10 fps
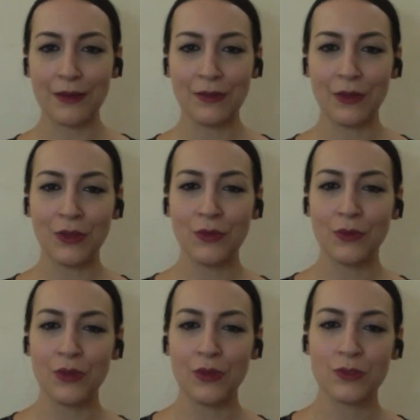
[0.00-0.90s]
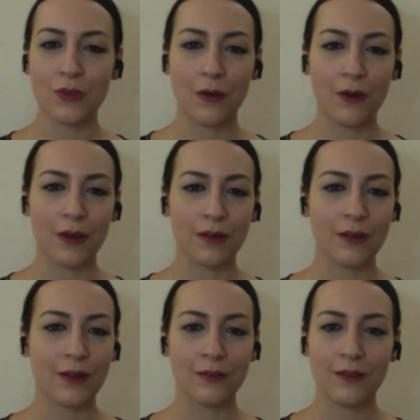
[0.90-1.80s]
you saw
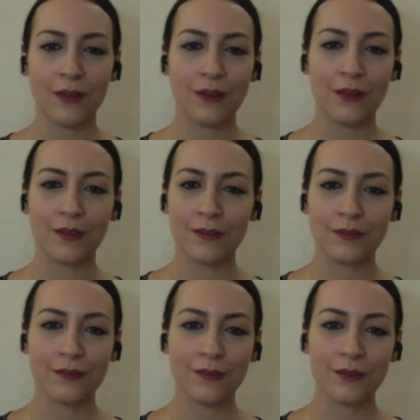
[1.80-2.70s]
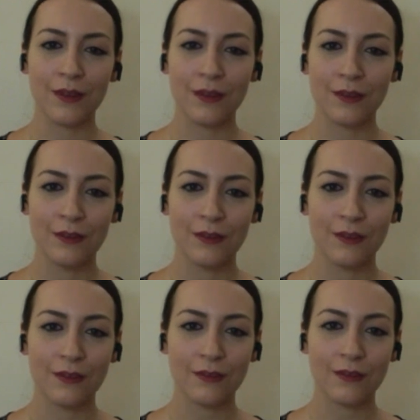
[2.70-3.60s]
it, I think, in
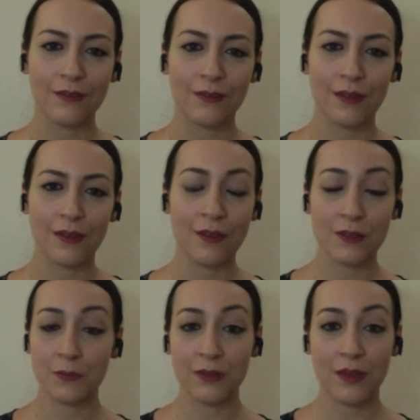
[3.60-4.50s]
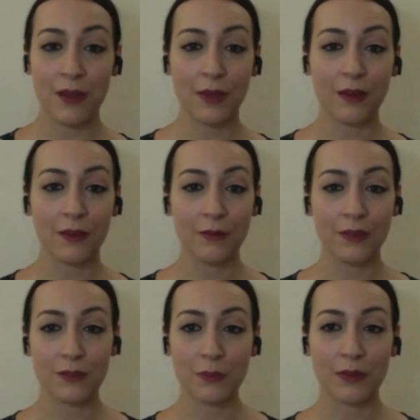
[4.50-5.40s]
this pandemic. I
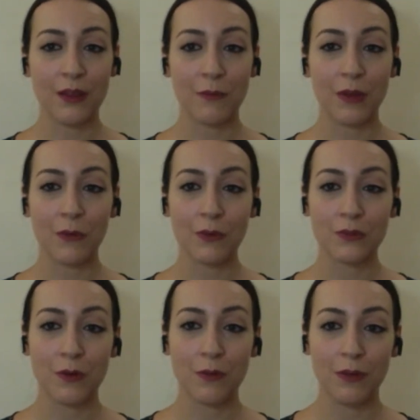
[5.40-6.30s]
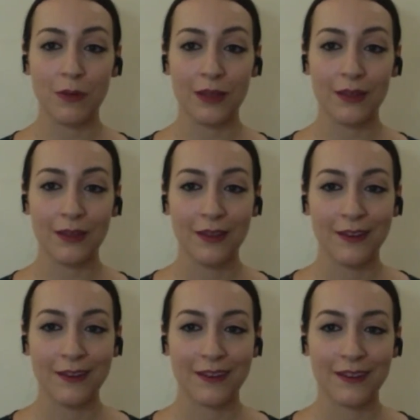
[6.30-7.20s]
mean, this pandemic was probably
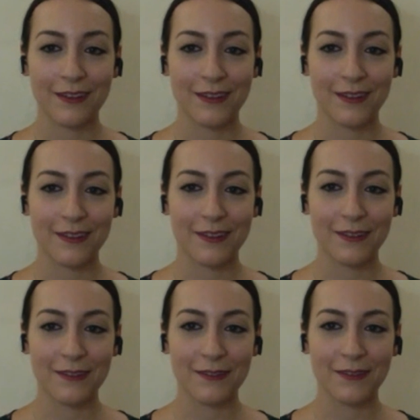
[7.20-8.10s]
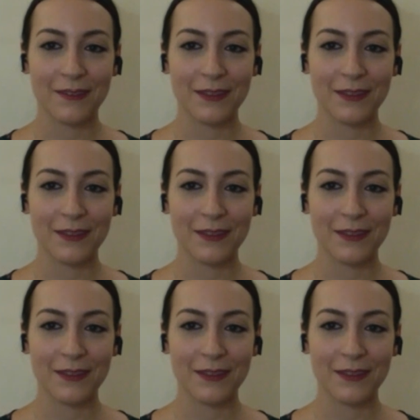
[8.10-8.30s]
the